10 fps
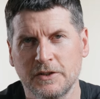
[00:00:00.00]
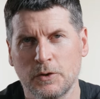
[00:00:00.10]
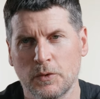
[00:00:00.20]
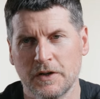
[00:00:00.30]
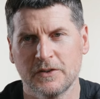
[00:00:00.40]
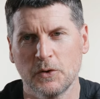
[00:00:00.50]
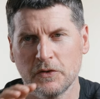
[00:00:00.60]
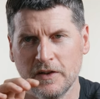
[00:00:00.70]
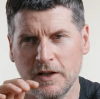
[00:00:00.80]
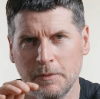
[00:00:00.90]
you know, where it
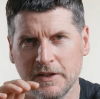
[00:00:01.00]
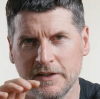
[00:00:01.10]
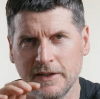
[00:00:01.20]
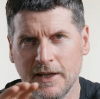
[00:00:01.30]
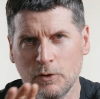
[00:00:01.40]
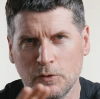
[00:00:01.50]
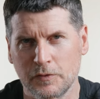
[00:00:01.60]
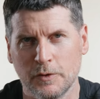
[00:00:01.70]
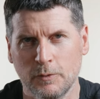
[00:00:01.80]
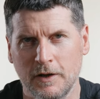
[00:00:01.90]
goes a little bit yellow
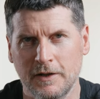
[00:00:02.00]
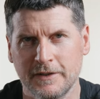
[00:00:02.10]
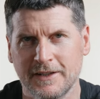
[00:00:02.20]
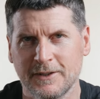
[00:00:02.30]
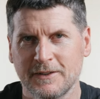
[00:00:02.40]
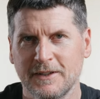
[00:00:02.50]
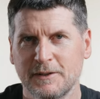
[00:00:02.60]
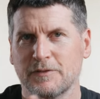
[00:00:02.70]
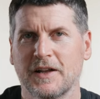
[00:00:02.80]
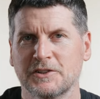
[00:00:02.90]
for a while and then it
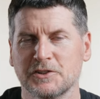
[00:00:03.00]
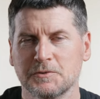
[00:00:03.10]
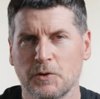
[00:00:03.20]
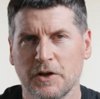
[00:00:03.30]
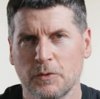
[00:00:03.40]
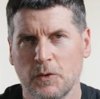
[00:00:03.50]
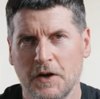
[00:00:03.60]
flashes bright